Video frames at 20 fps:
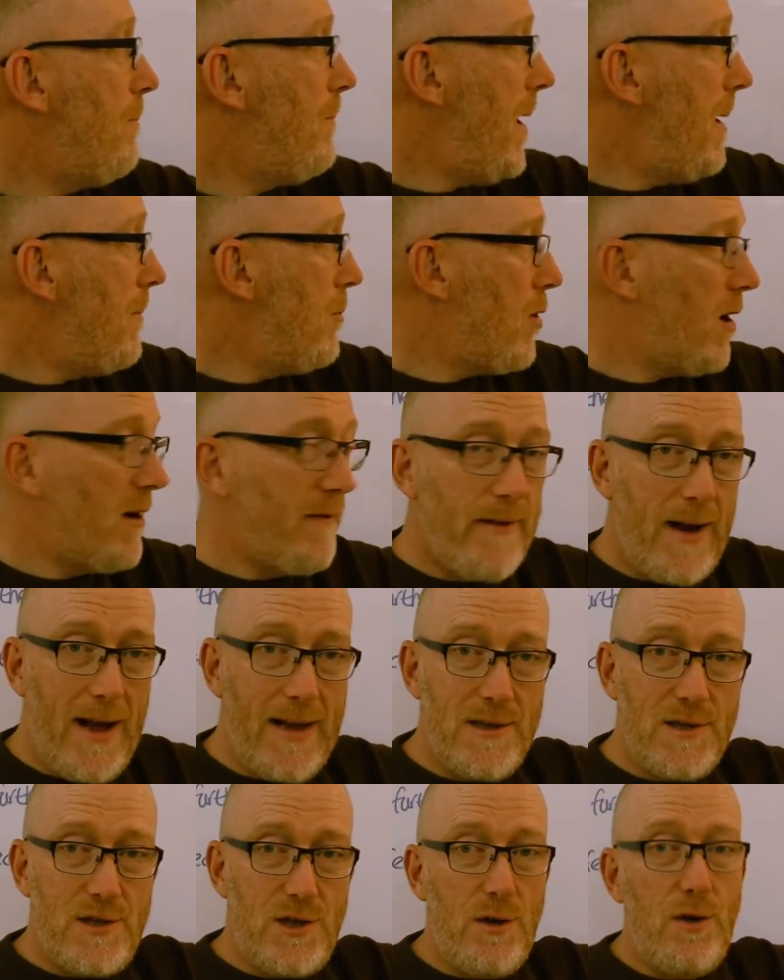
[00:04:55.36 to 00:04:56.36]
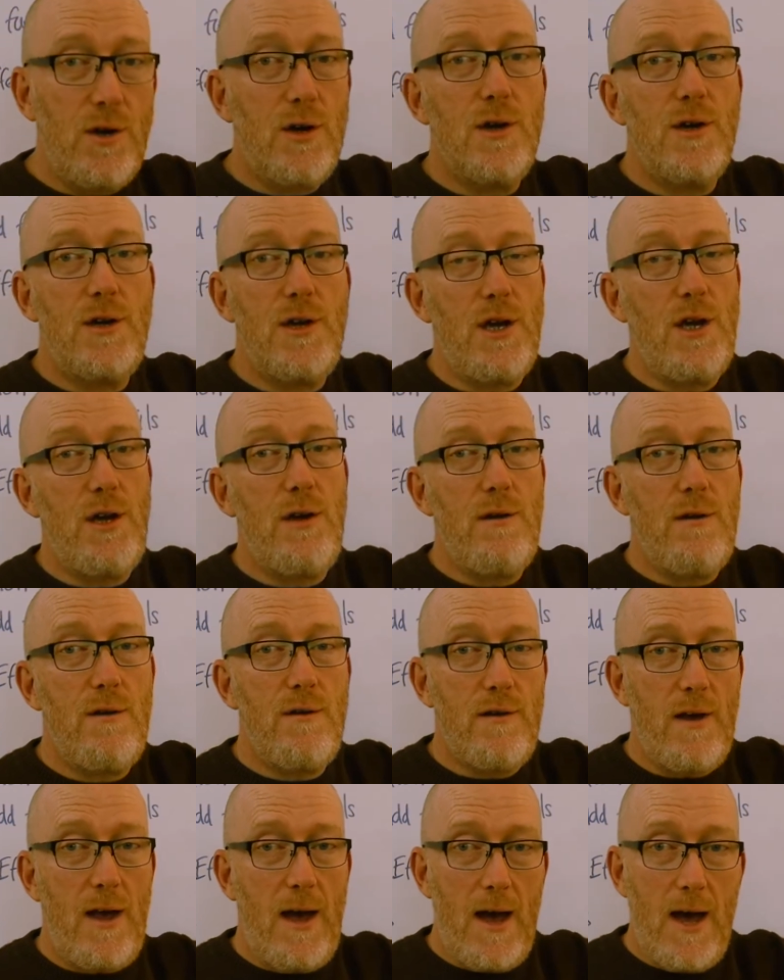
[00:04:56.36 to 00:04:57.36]
a bit more advanced, you could
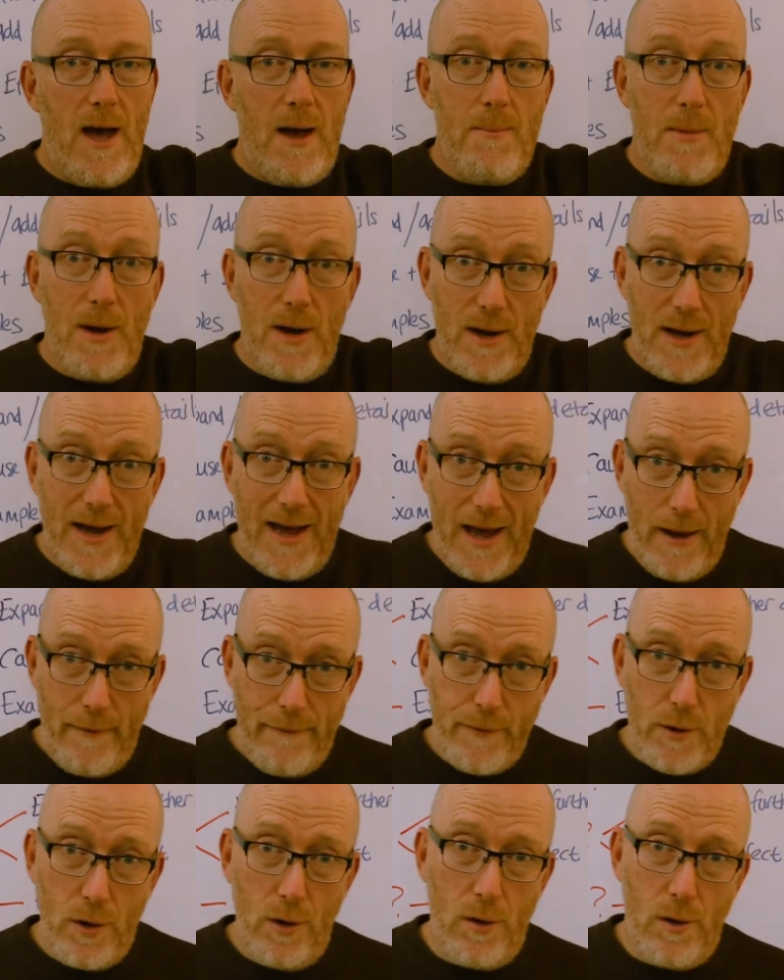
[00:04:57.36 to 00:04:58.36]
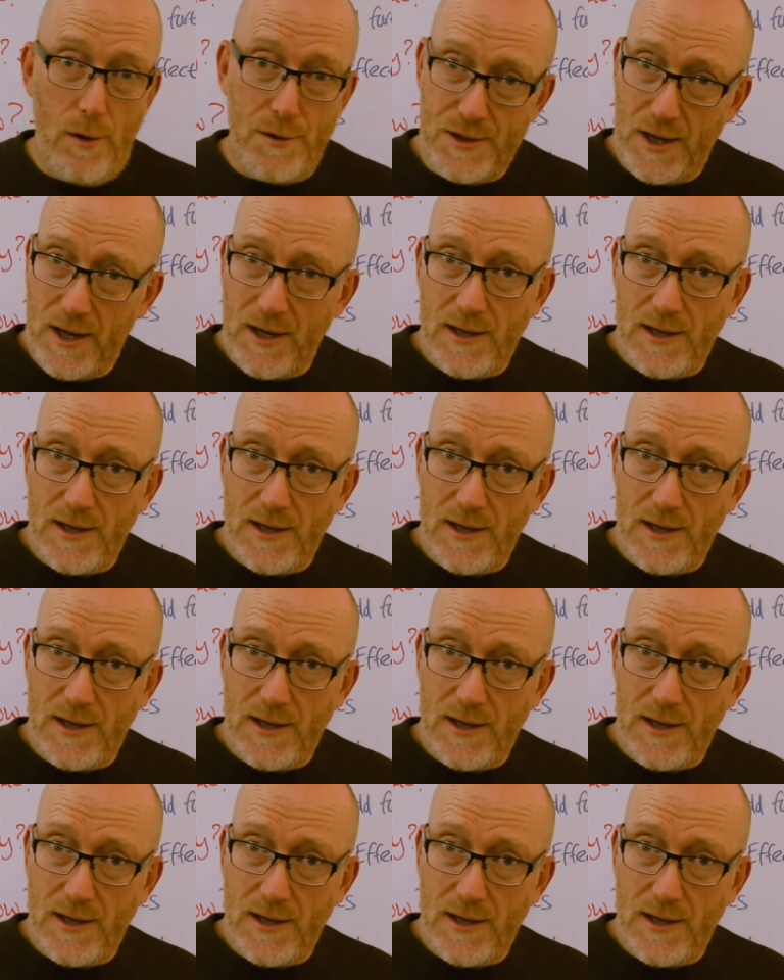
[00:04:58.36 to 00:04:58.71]
use an if clause, a